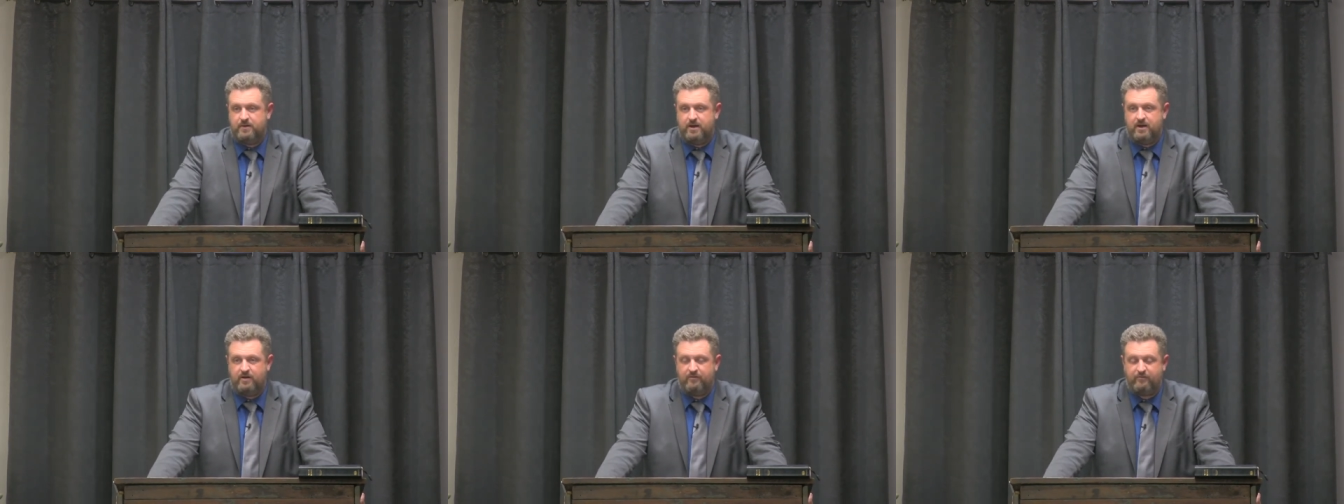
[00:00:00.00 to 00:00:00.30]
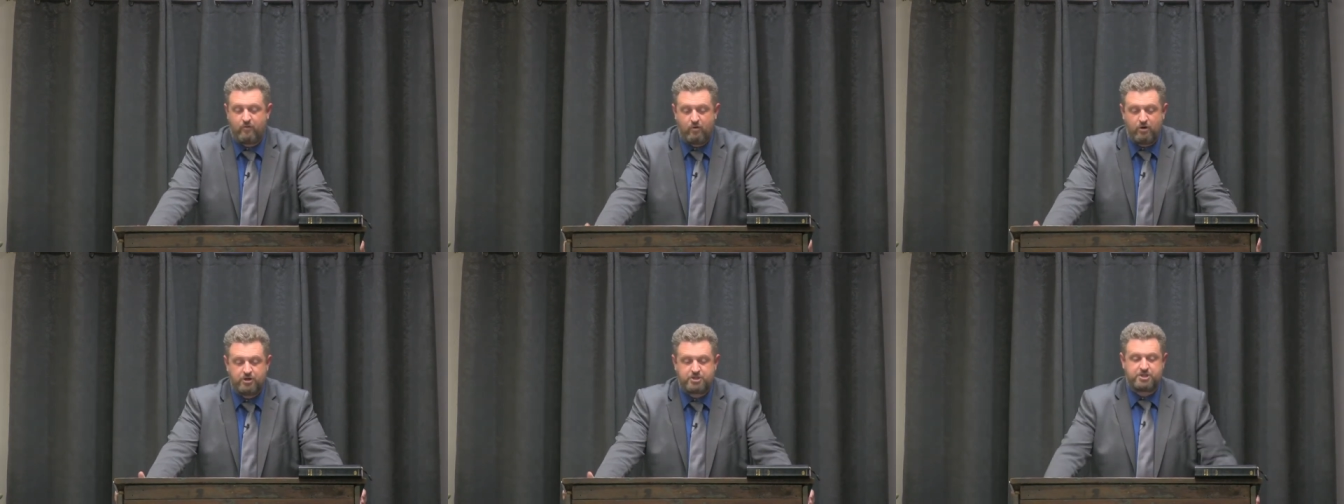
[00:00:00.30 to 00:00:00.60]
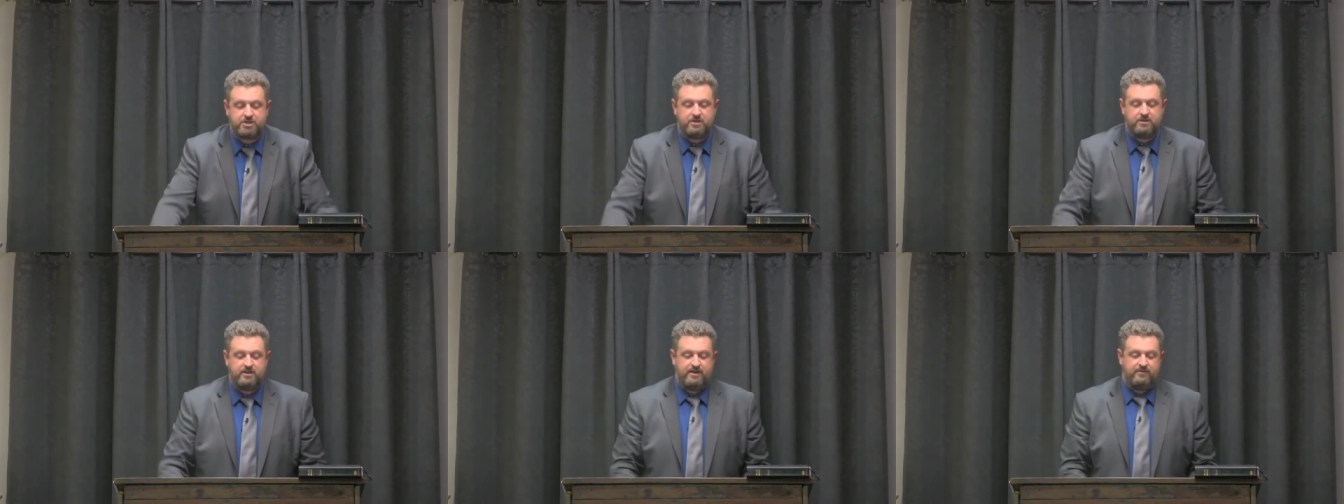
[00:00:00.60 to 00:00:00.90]
And
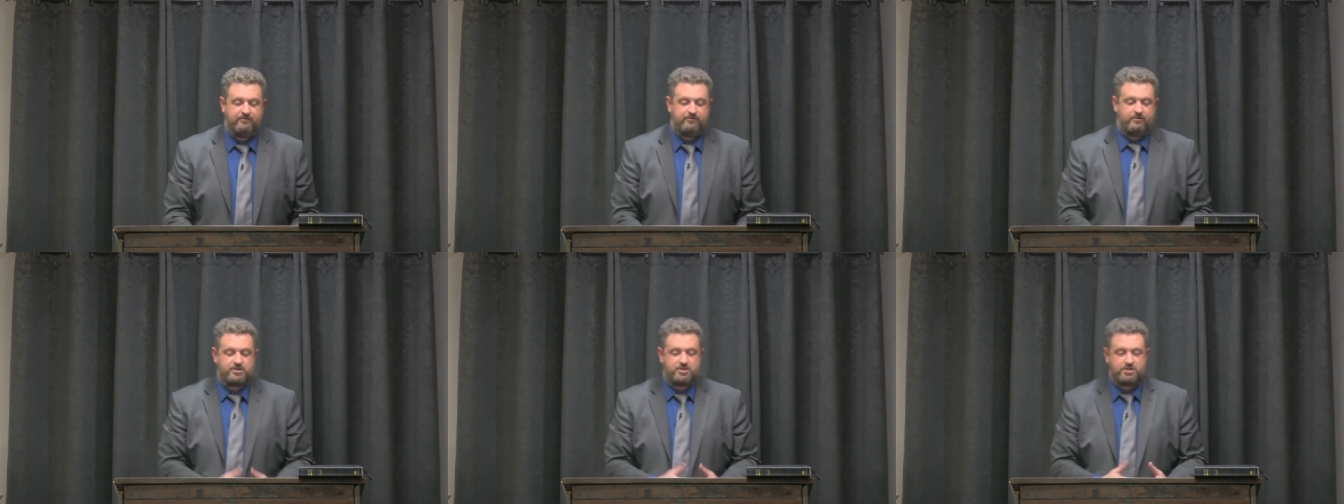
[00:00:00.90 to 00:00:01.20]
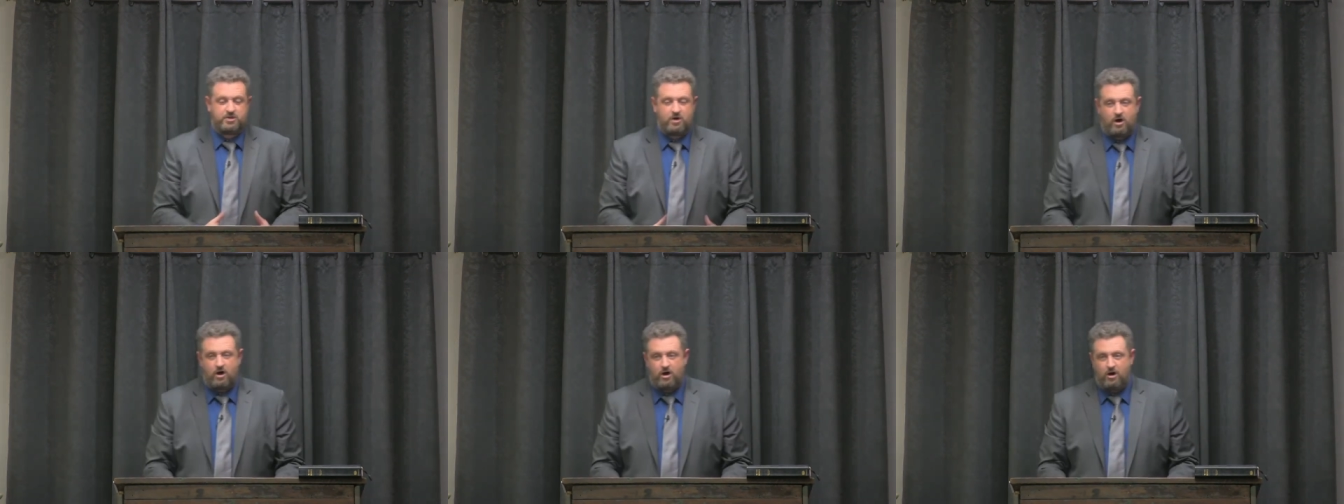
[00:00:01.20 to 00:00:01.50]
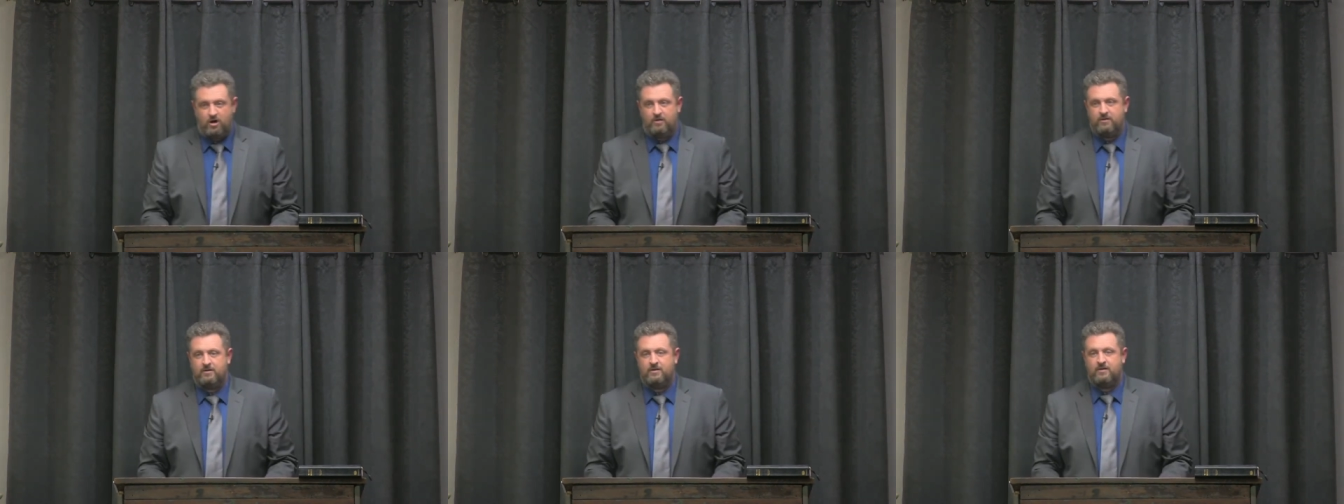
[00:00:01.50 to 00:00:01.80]
unfortunately for
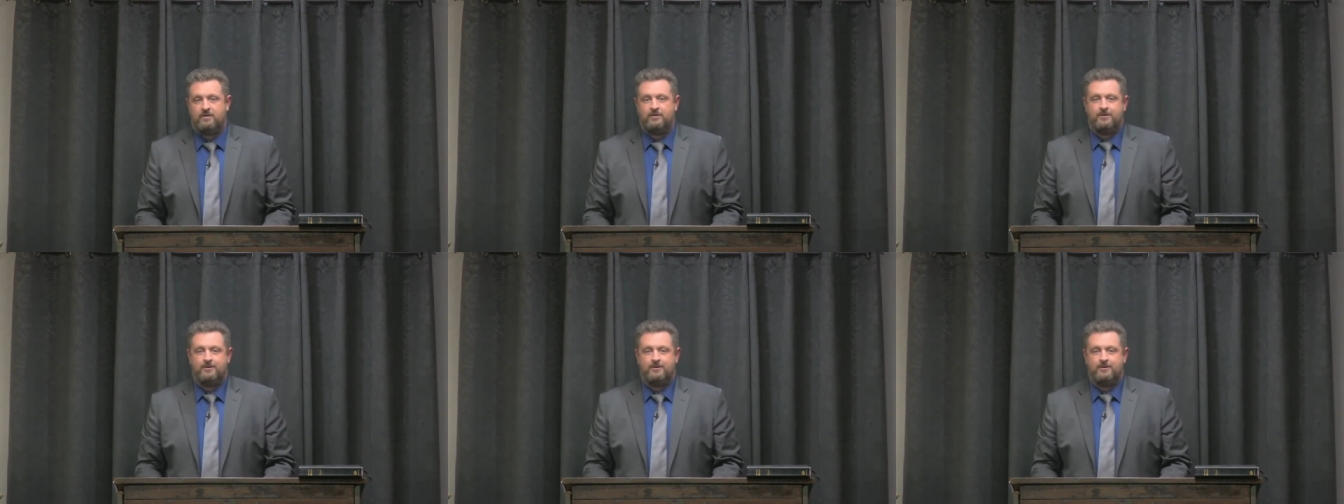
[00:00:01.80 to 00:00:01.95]
Saul,